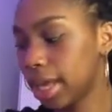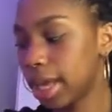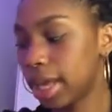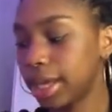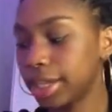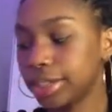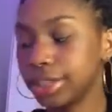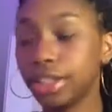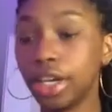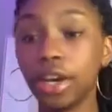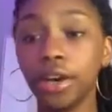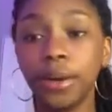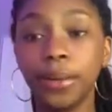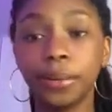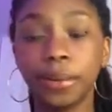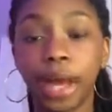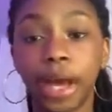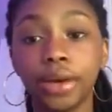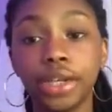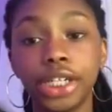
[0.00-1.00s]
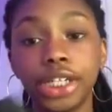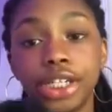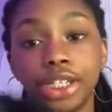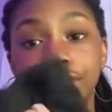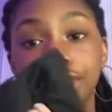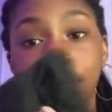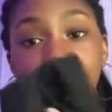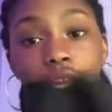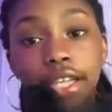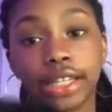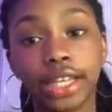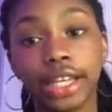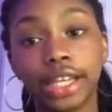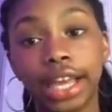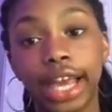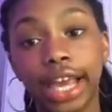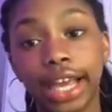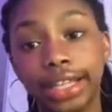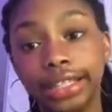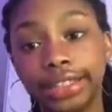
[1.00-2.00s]
So, I wanted to try out their
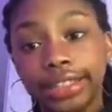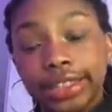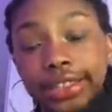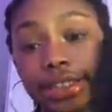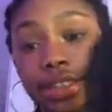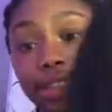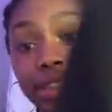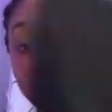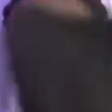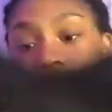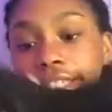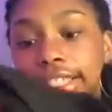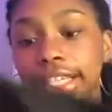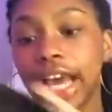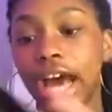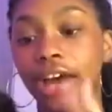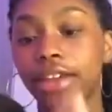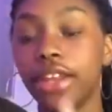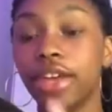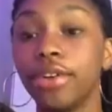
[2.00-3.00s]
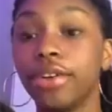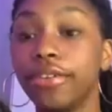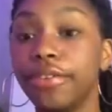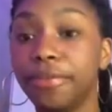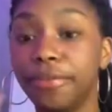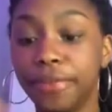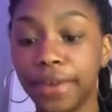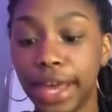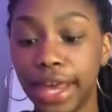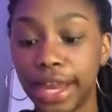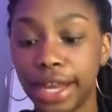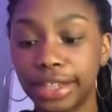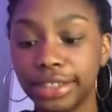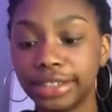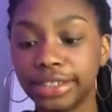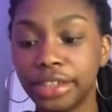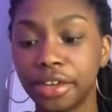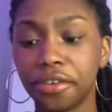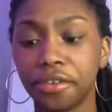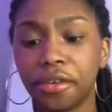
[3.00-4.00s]
leggings and see how they would fit and
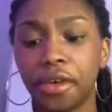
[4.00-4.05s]
stuff.